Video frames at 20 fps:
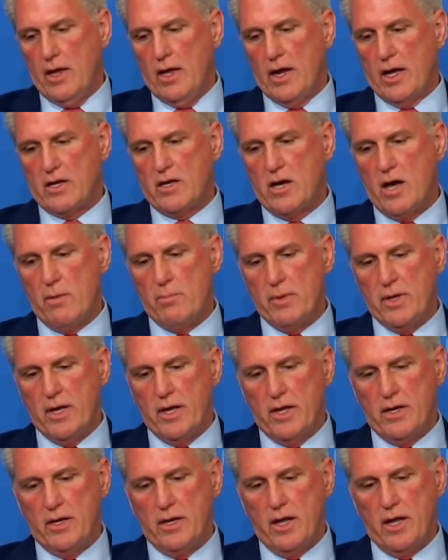And I come
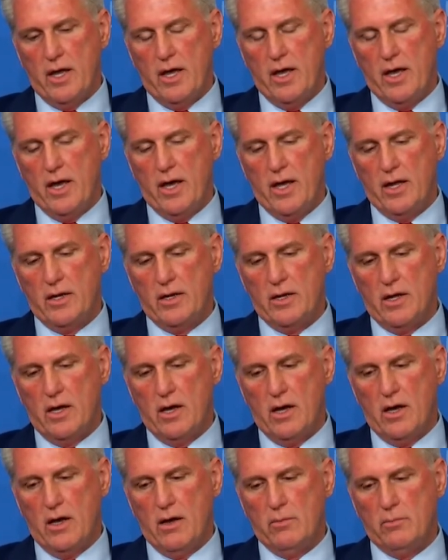in and
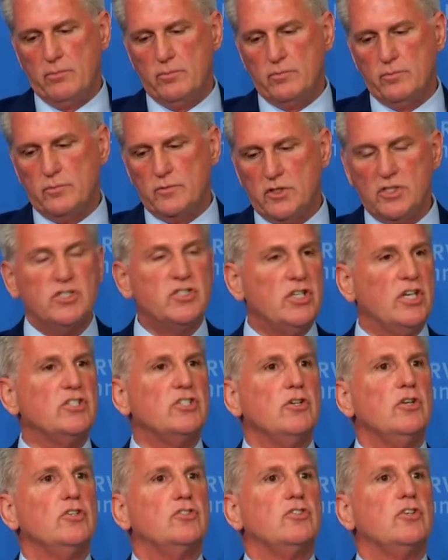the
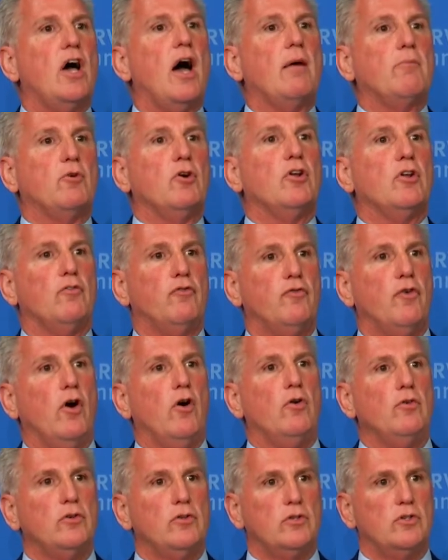decision is, I'm going to
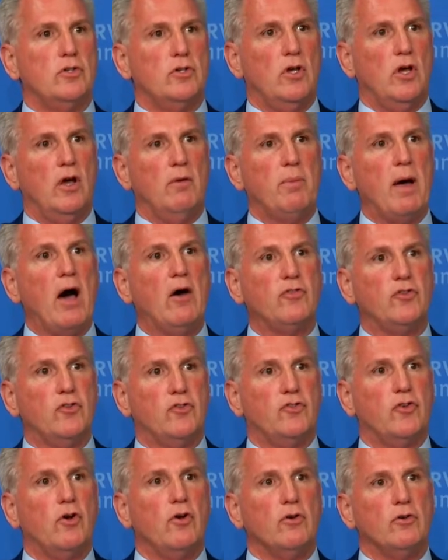vote about the
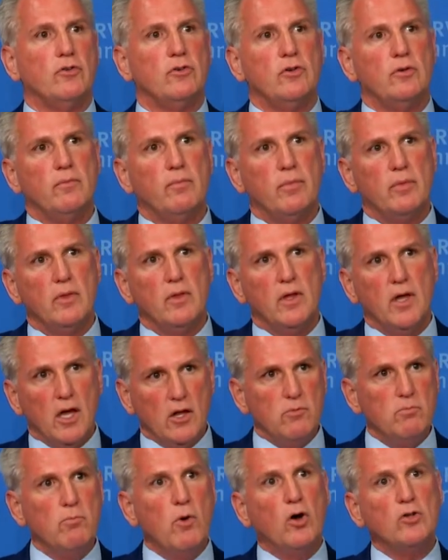surge.
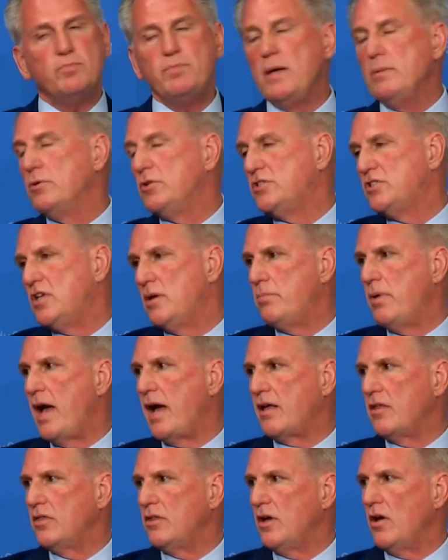And most people would sit
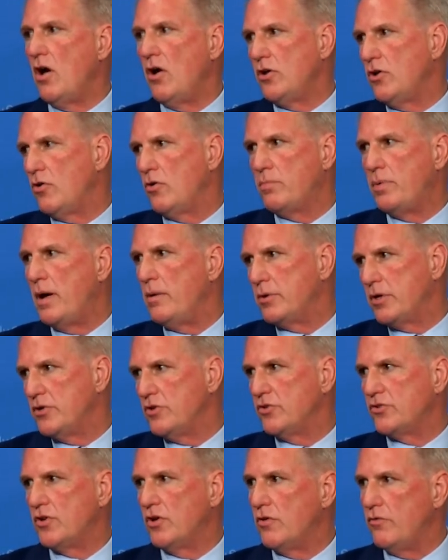back and think, oh, you're a Republican,
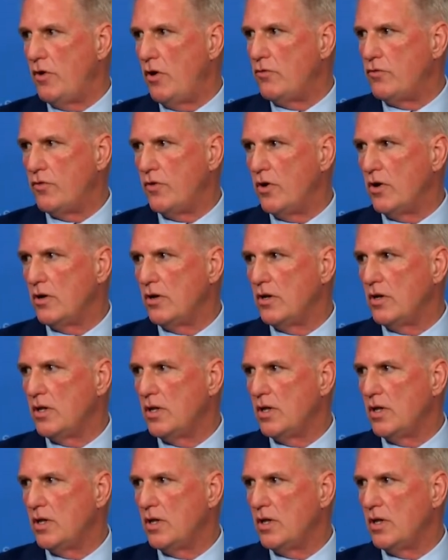you're just going to vote for it.